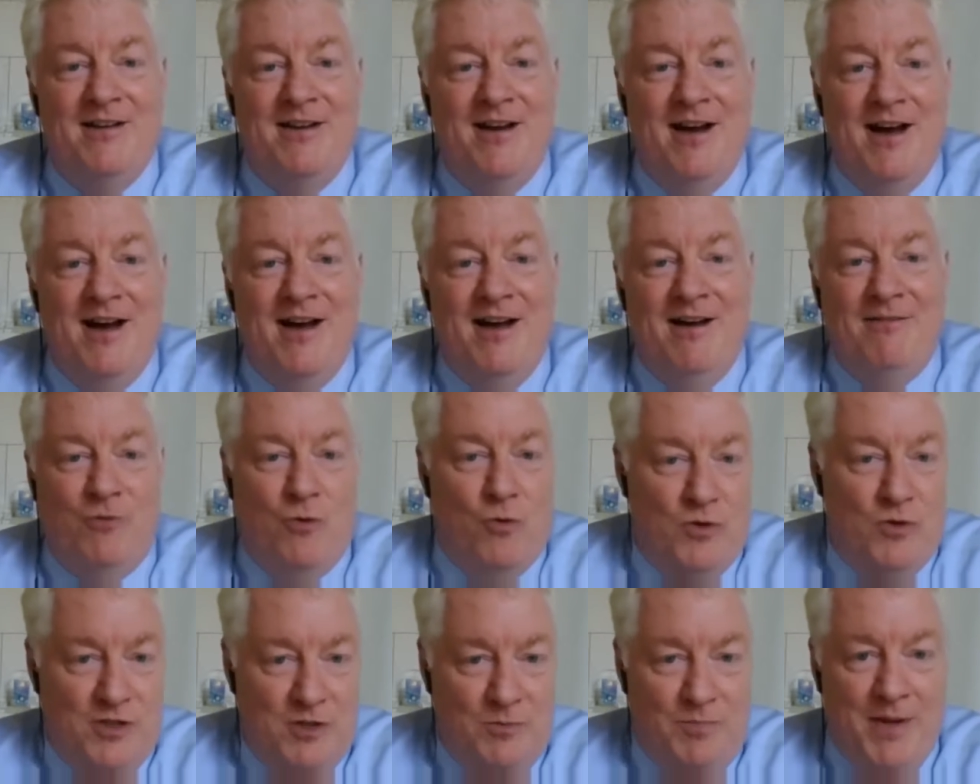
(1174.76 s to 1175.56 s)
Of
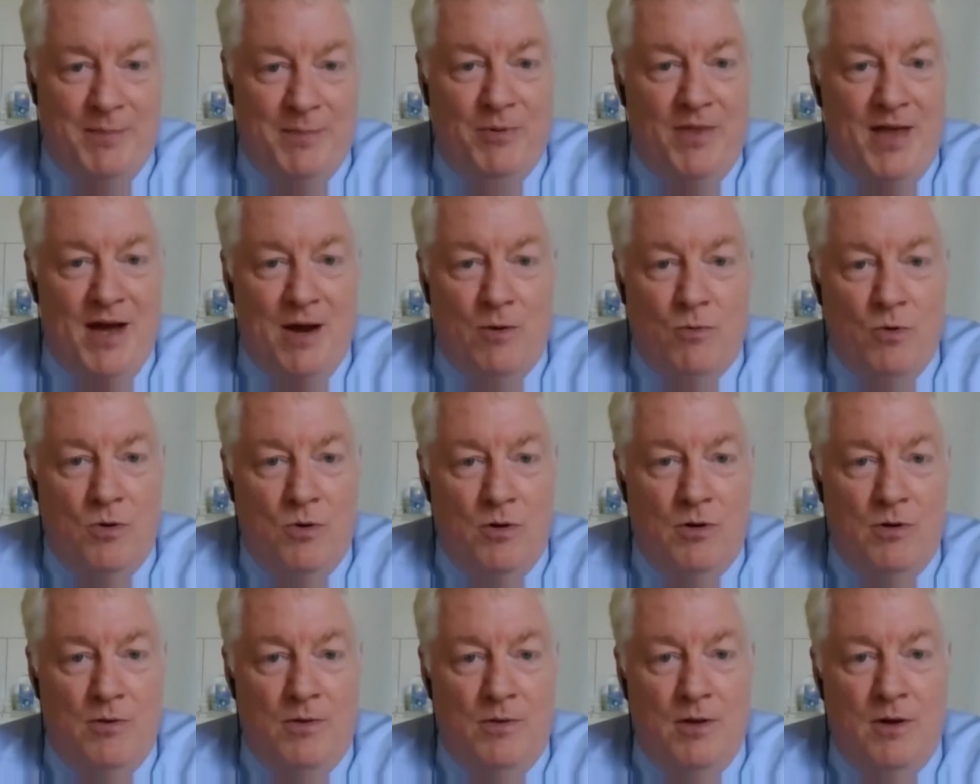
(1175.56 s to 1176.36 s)
course, the people that
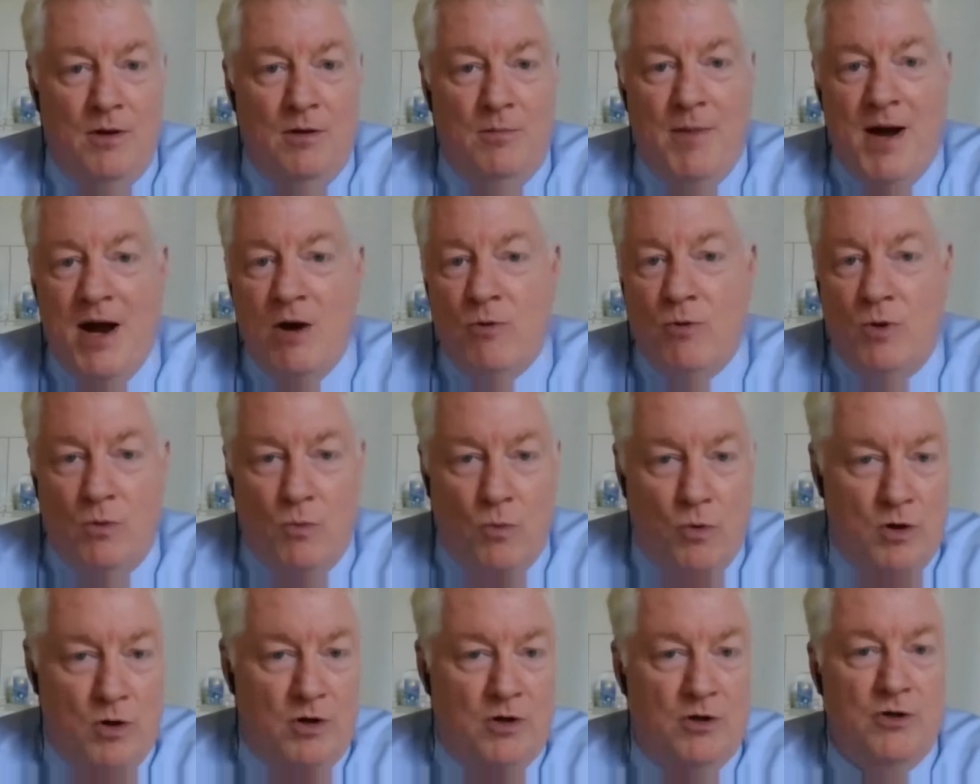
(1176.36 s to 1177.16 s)
were the migrant
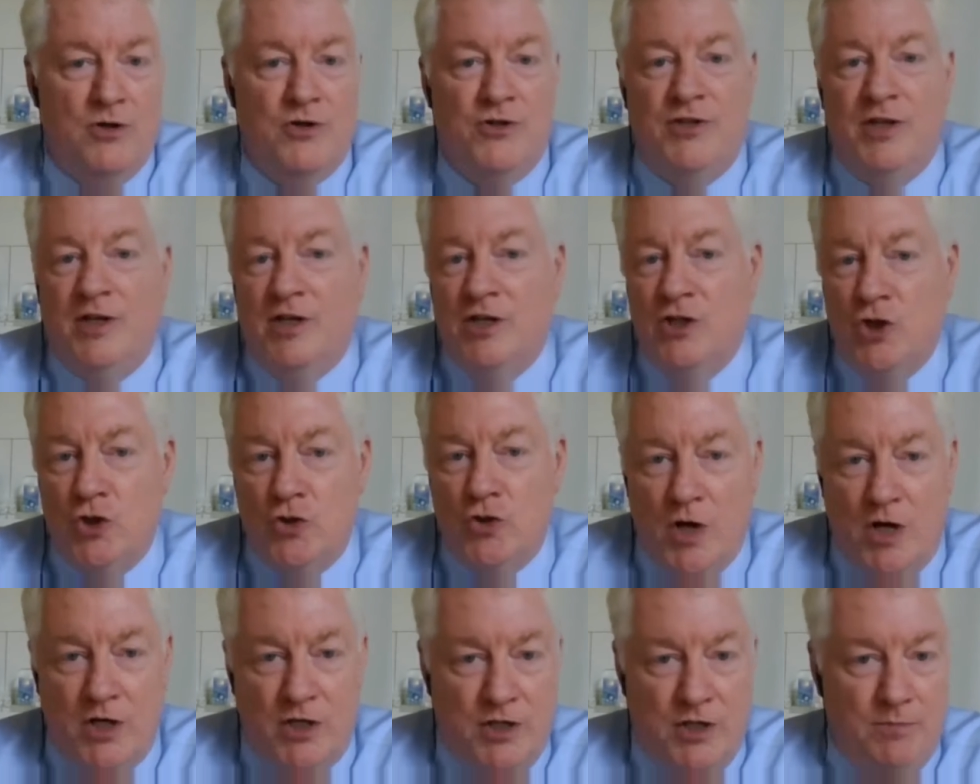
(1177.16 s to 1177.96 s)
workers, the
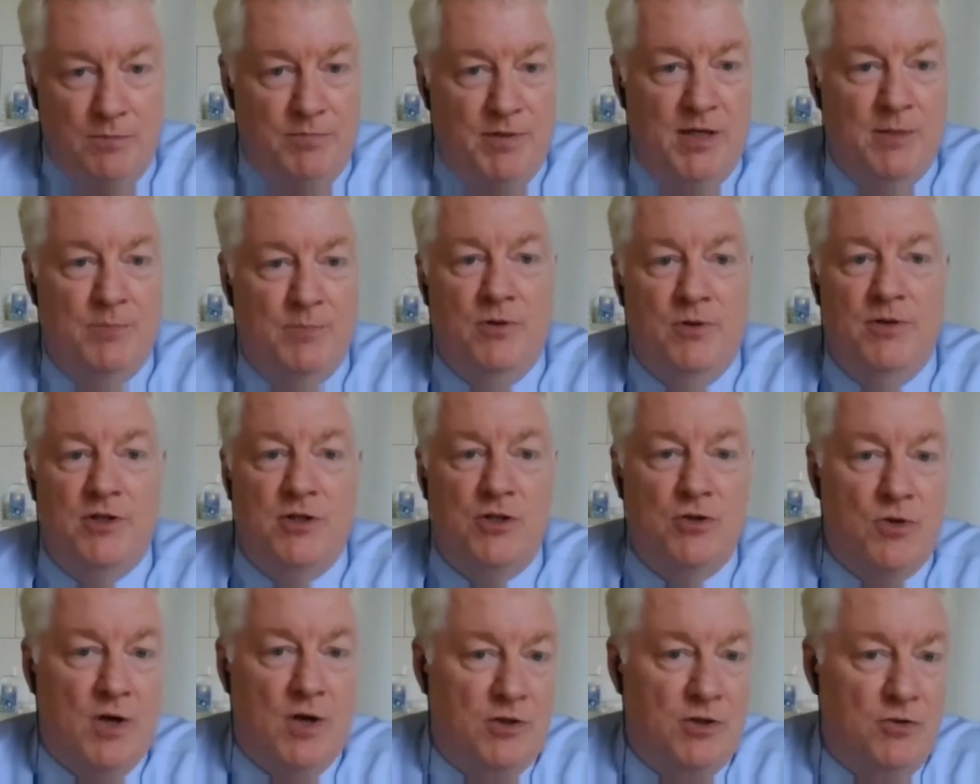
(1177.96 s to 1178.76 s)
construction people, the
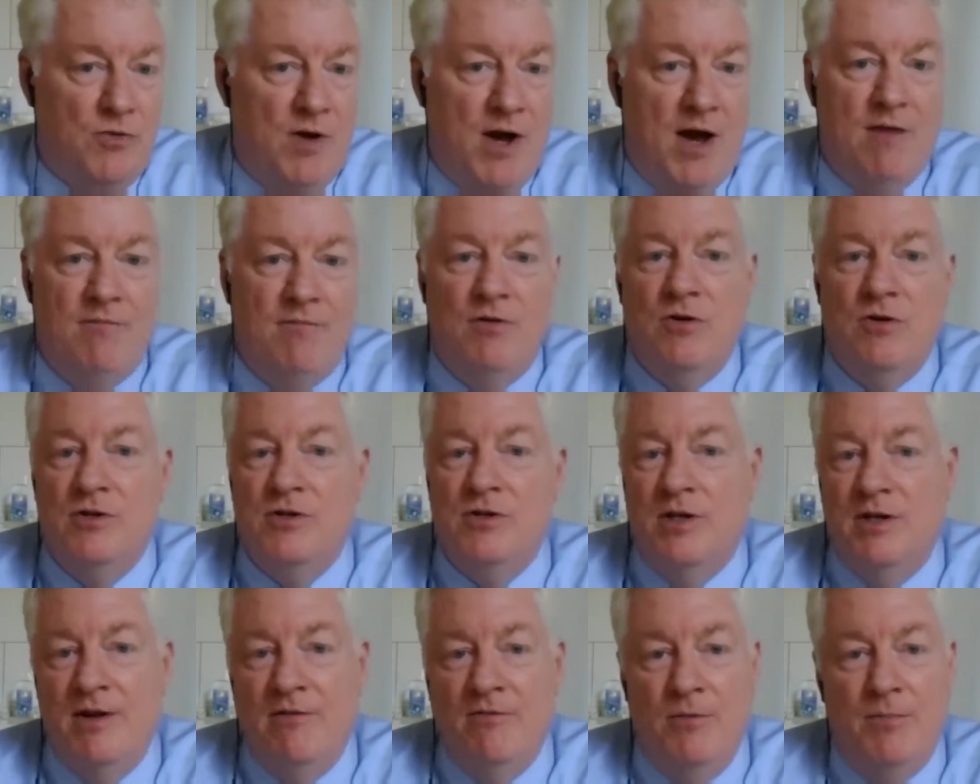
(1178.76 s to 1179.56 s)
truck
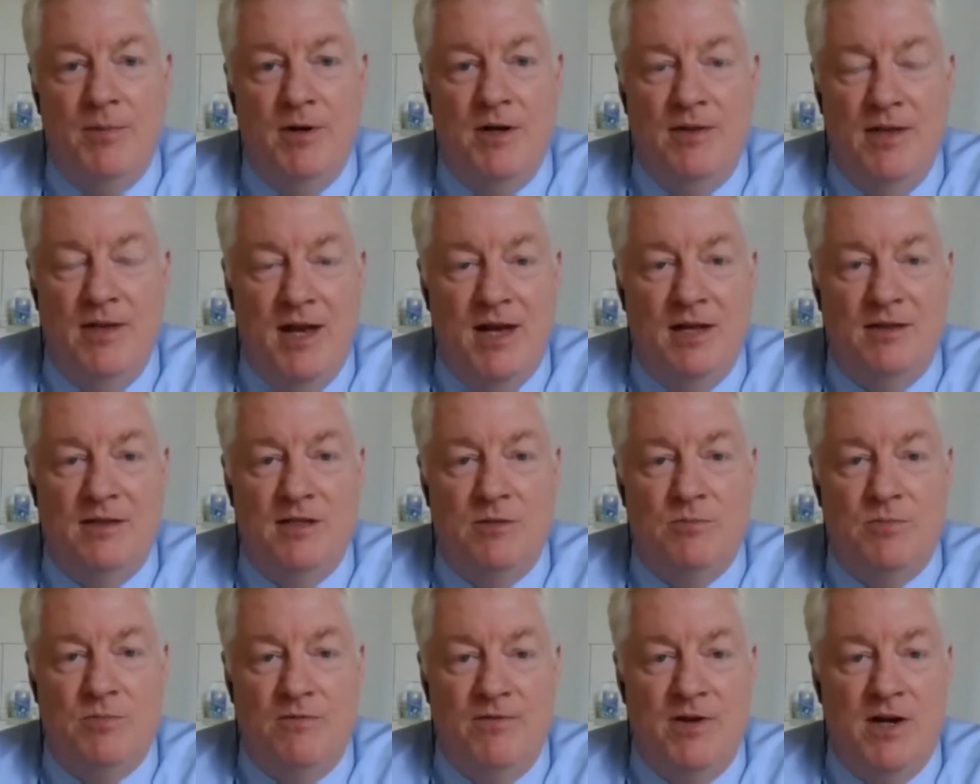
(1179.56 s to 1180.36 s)
drivers, and everybody that had
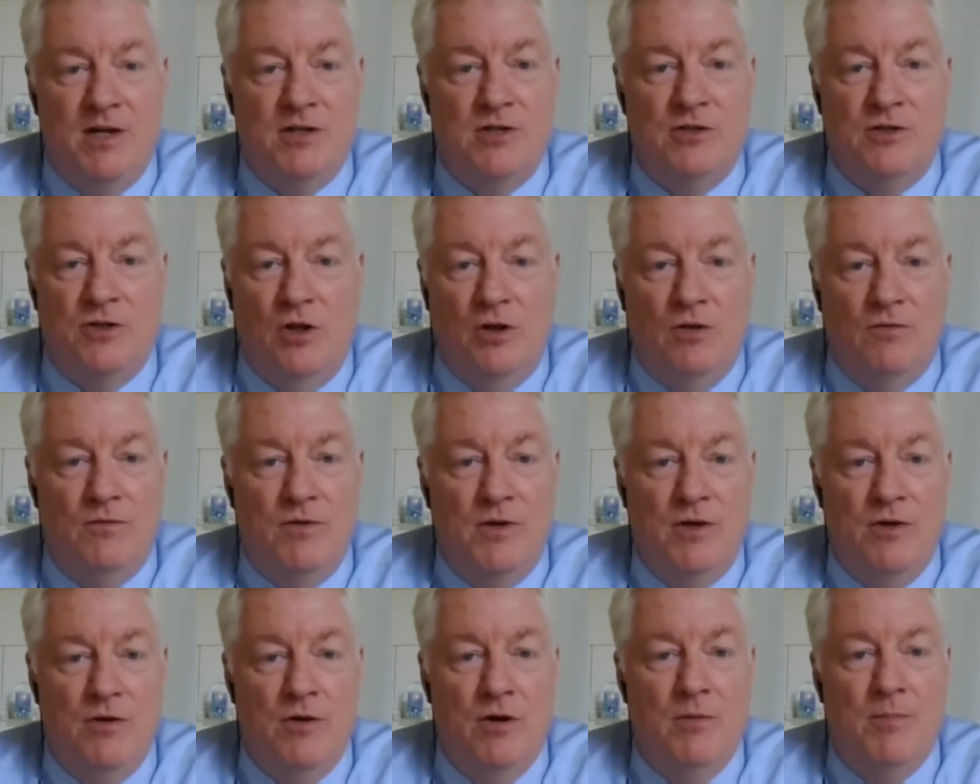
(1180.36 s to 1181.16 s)
these professions all
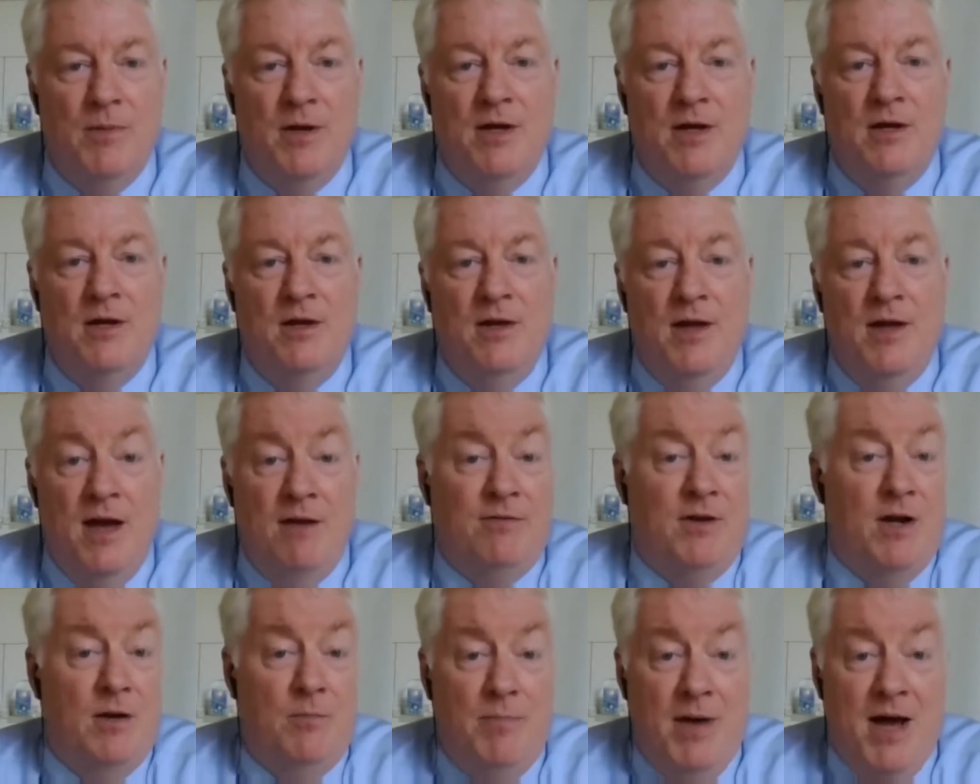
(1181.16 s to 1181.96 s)
over Europe
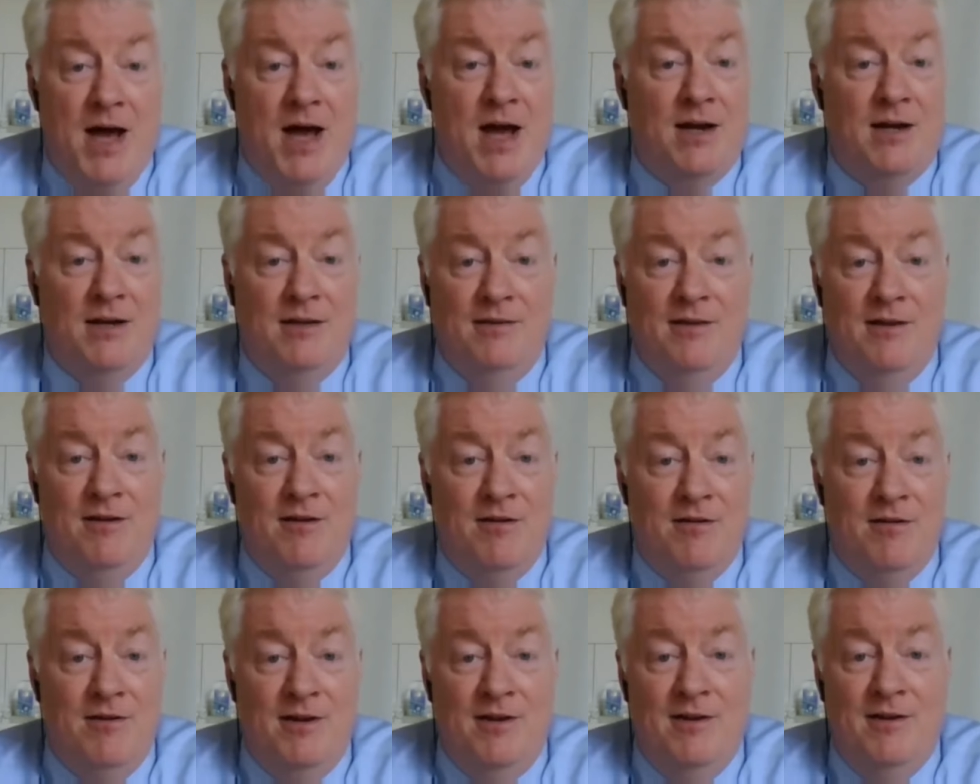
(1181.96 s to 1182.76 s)
have come back, and
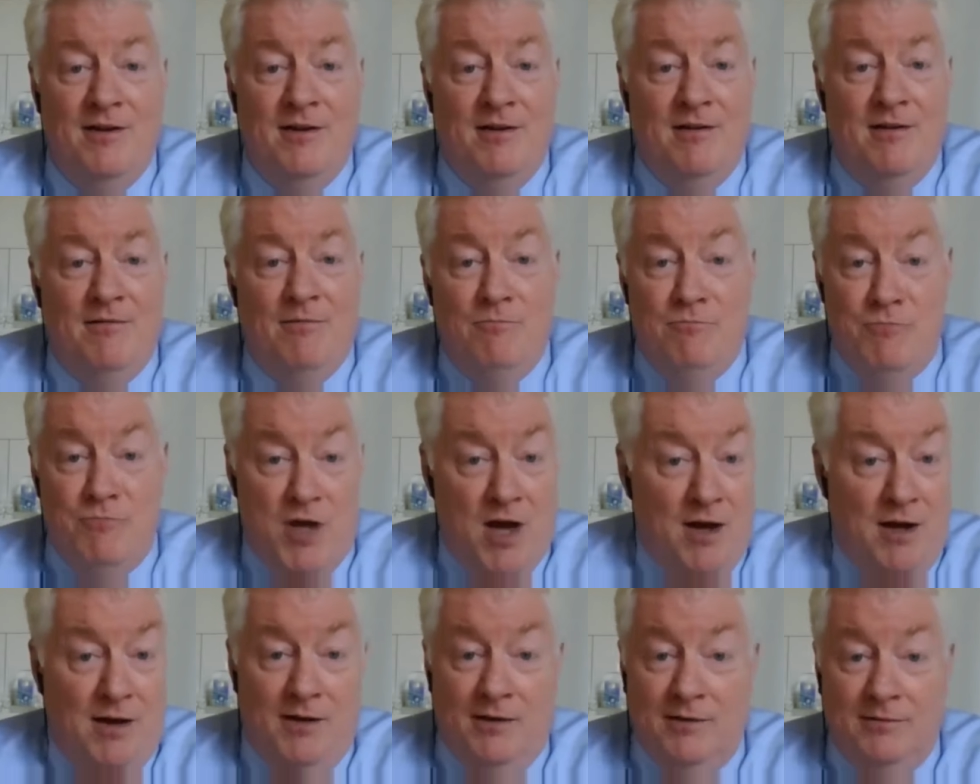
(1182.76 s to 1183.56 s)
they're
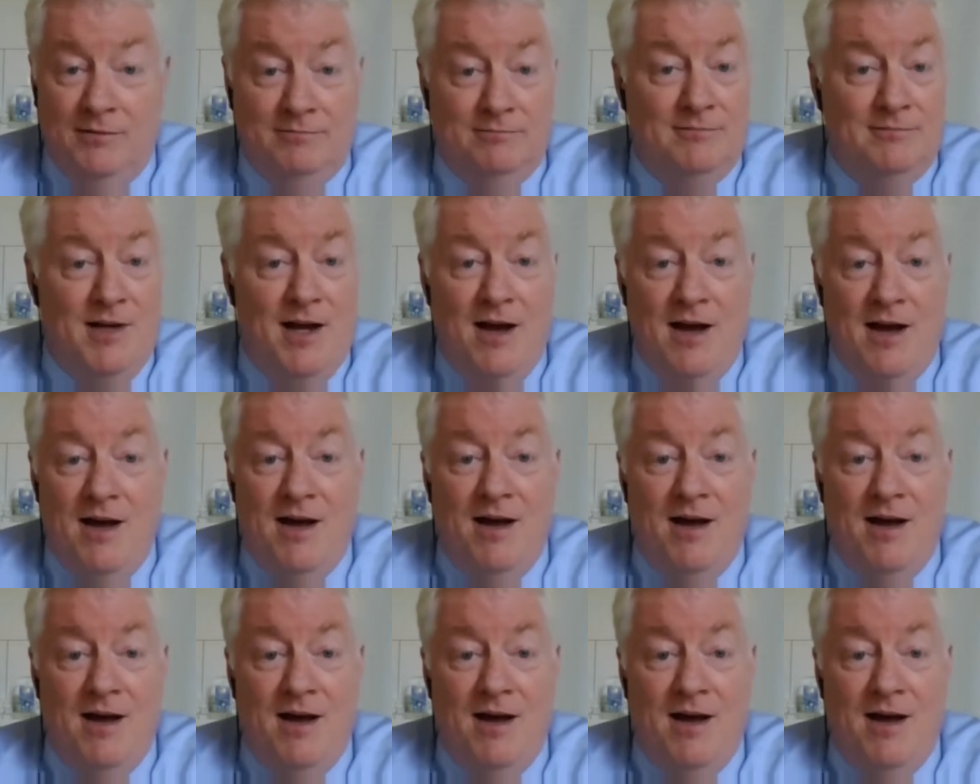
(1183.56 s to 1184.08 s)
young,